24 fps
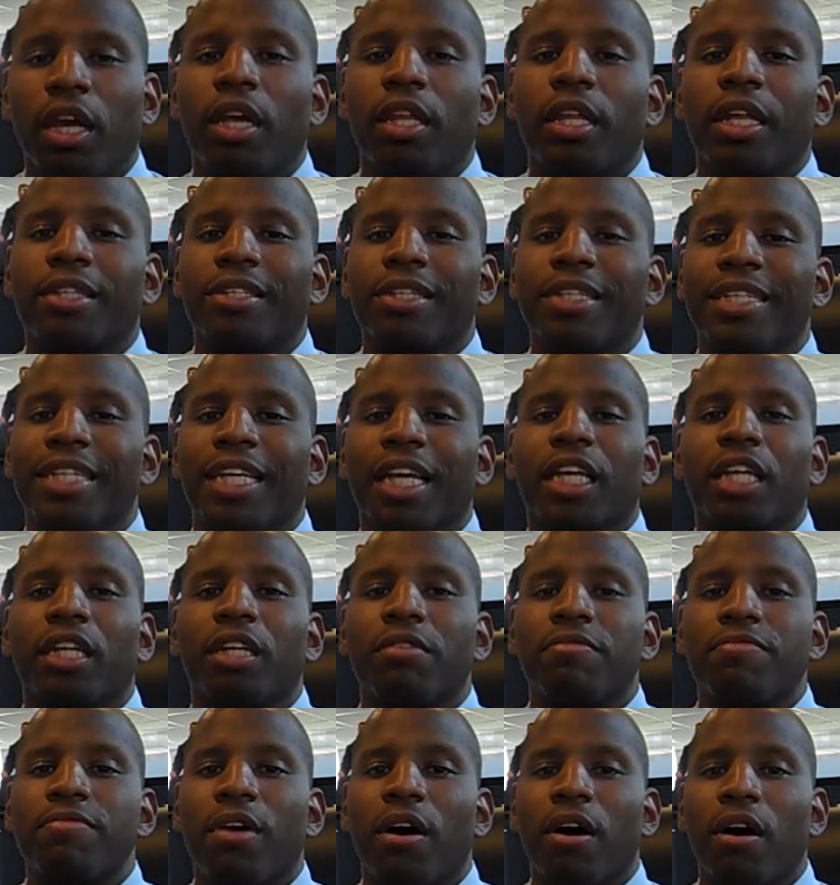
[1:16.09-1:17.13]
and that's
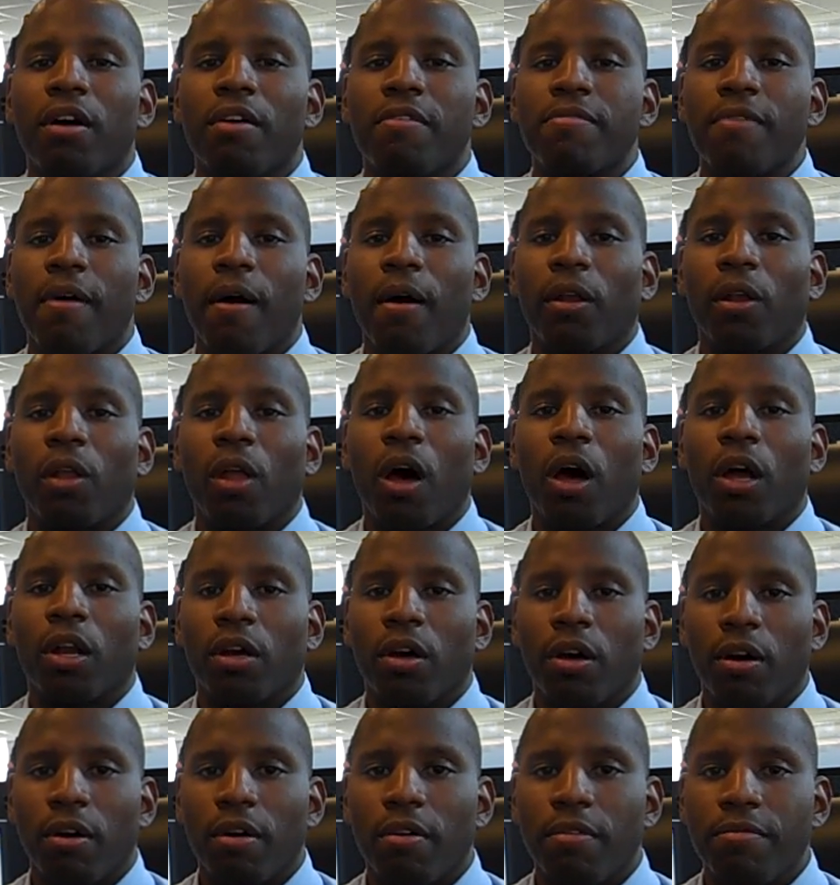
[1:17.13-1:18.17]
indicative of a
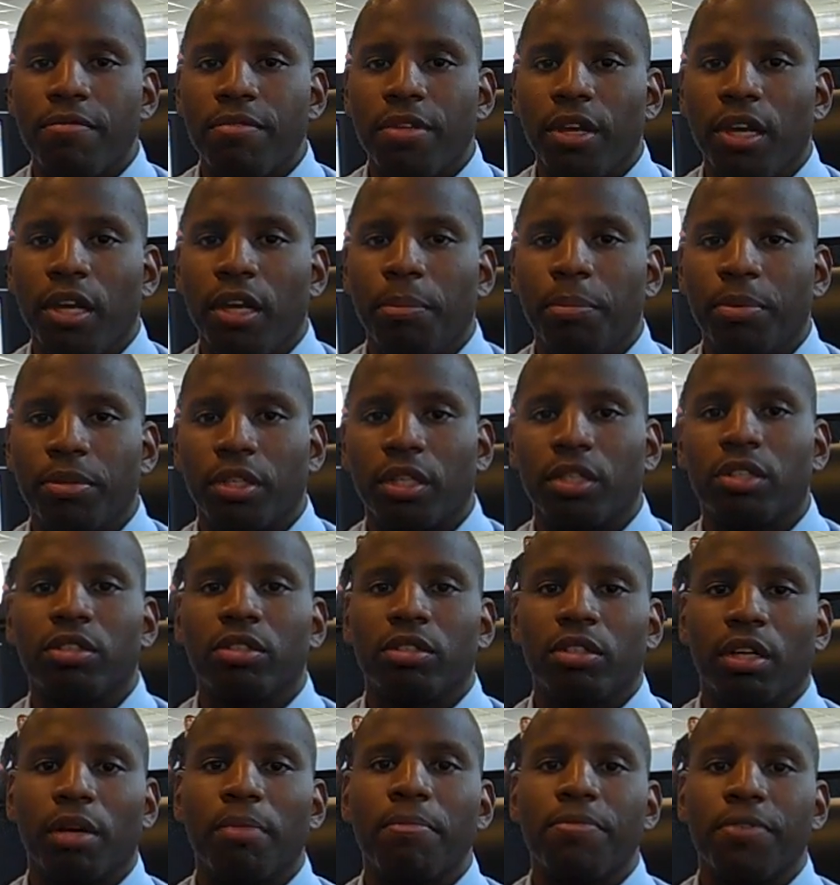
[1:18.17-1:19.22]
lot of the
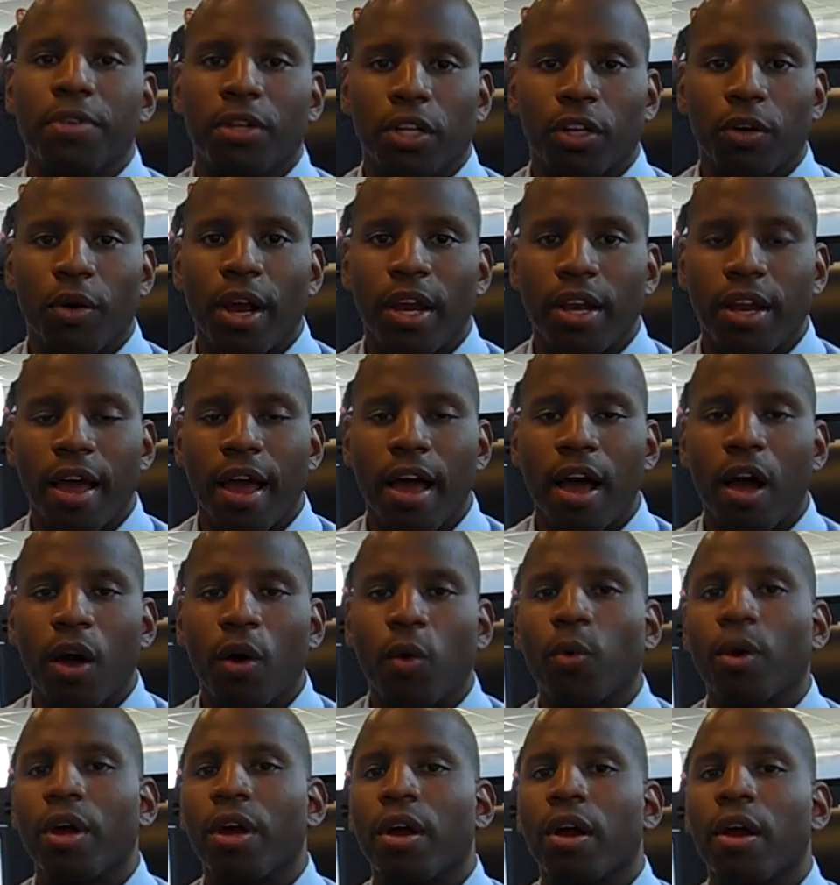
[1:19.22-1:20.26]
positions that I'm filling right
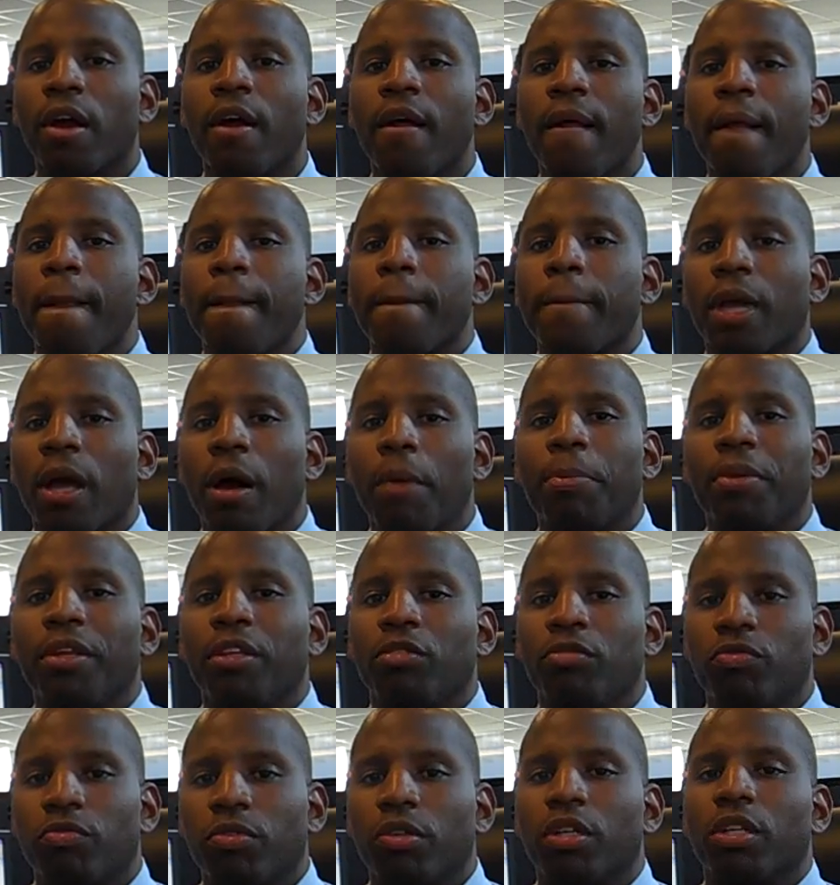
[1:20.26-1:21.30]
now, where
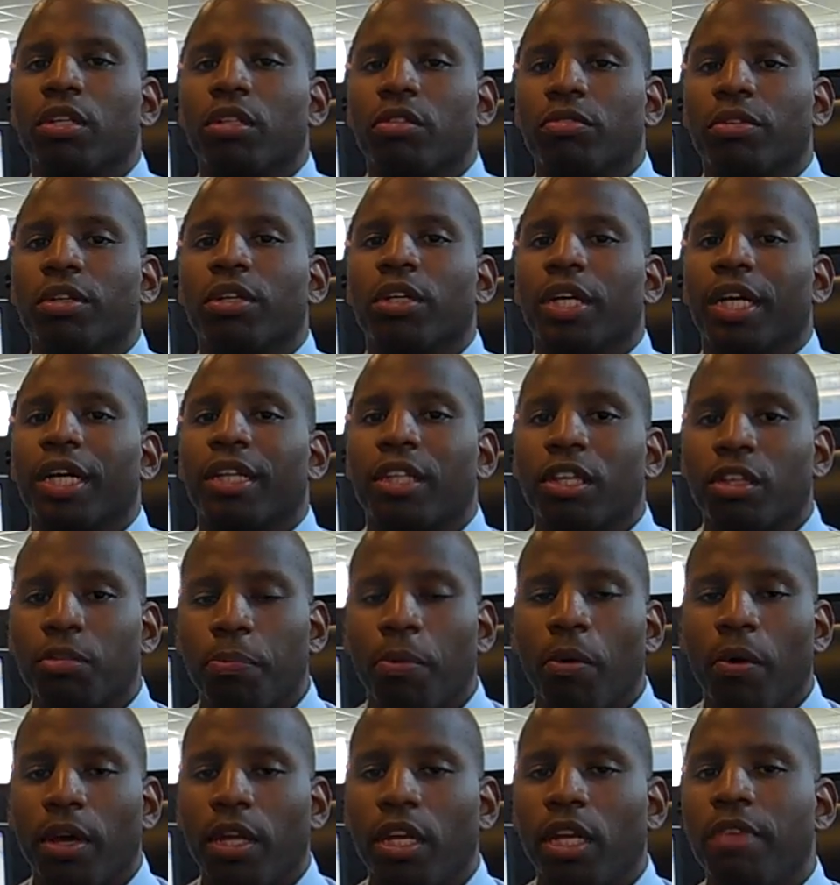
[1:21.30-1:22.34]
companies really at this
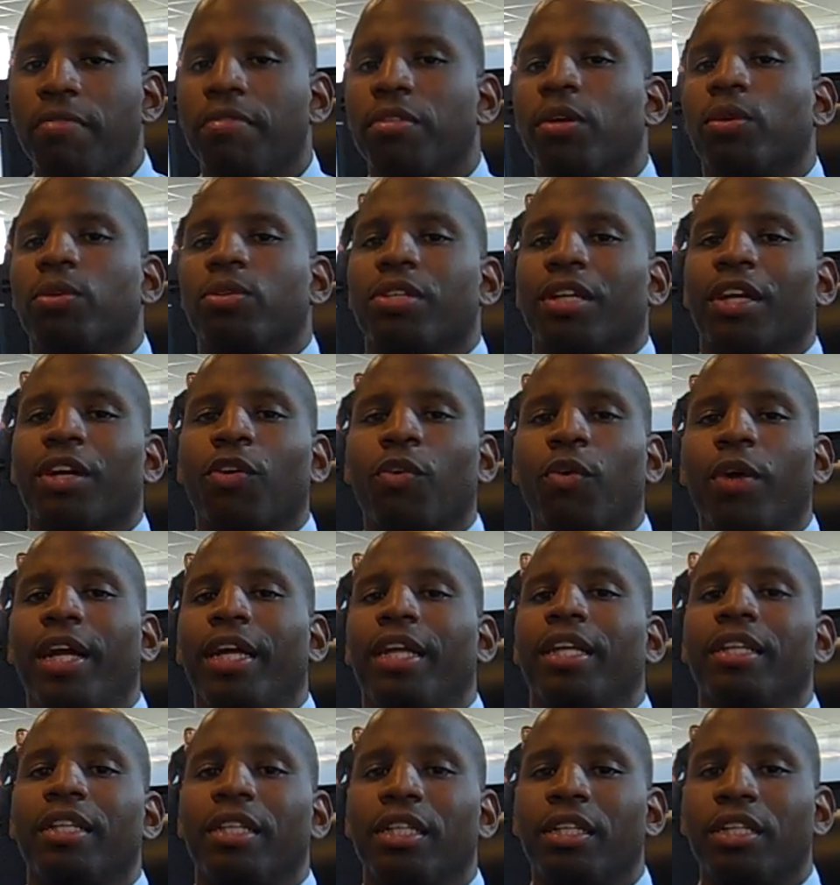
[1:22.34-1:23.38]
point, even though there's a
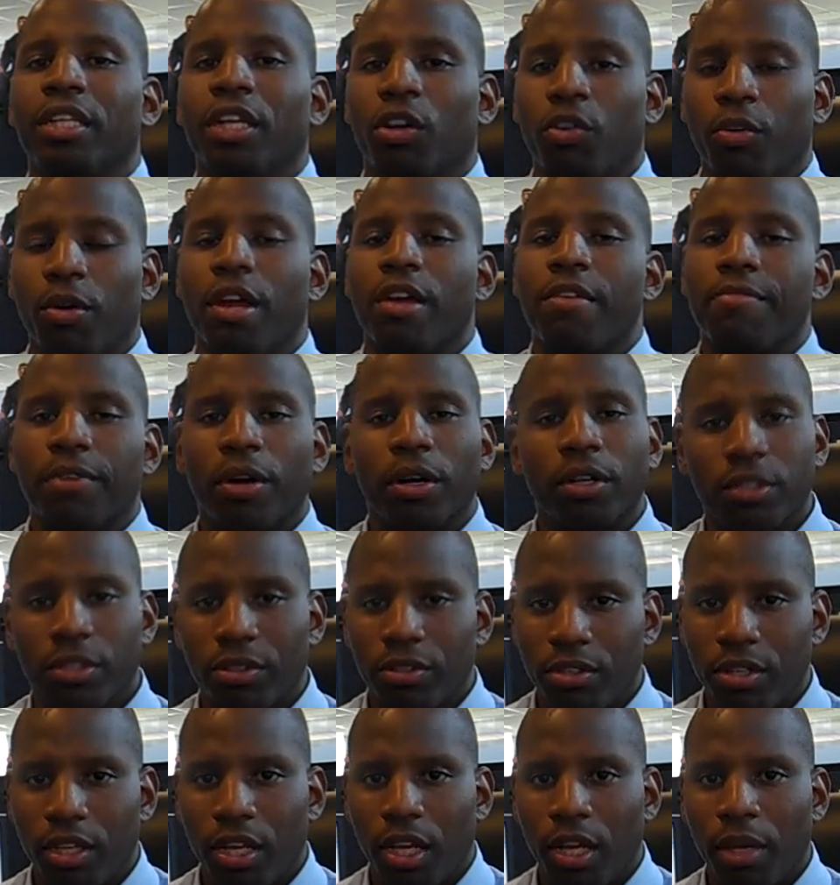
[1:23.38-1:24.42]
great degree of
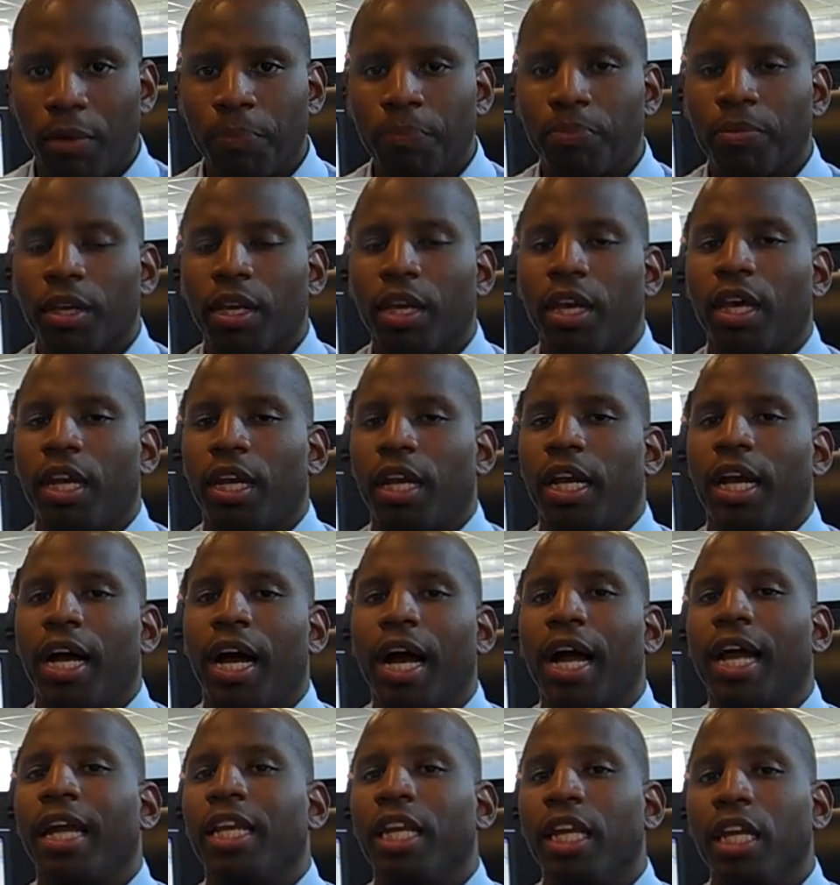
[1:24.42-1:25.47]
urgency and a
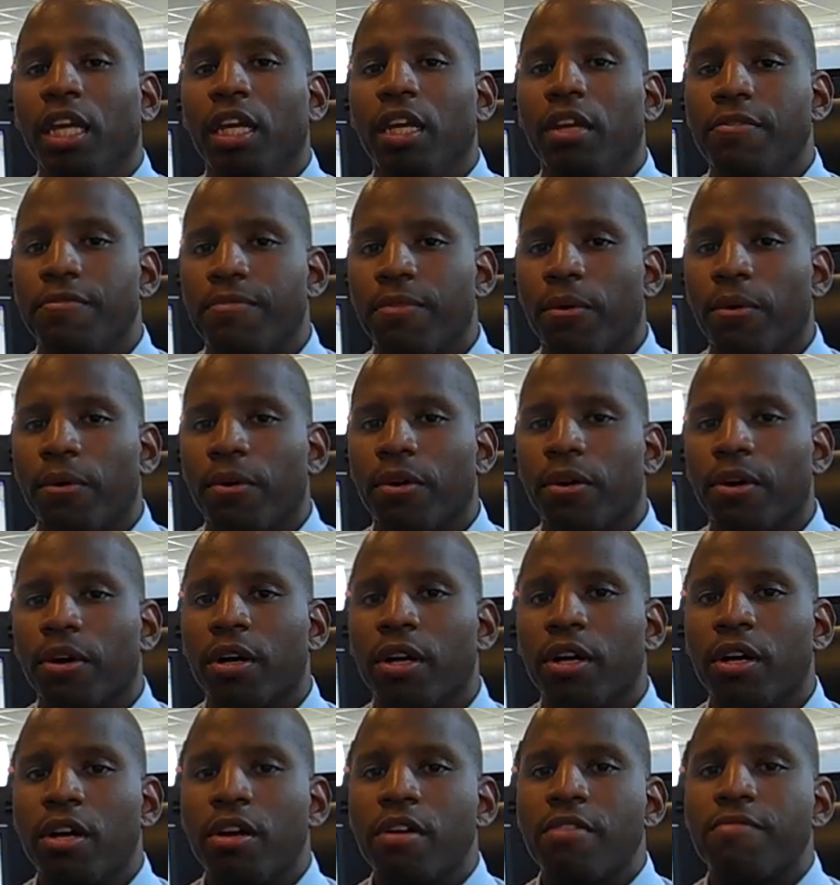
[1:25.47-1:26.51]
high need
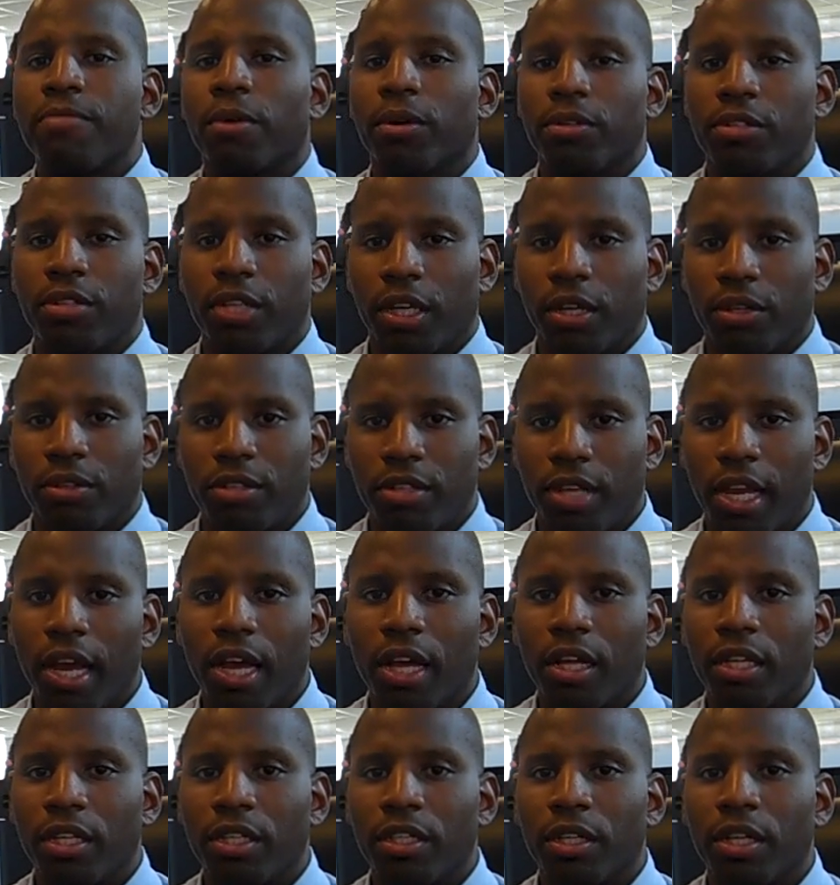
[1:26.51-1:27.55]
for sales
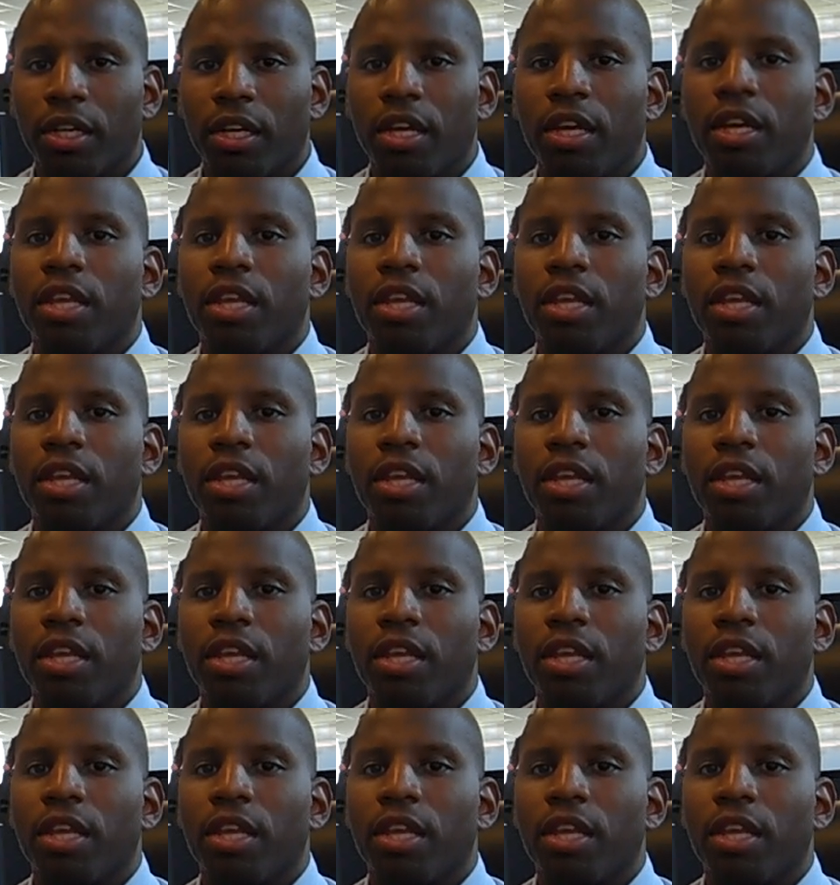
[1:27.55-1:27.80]
talent,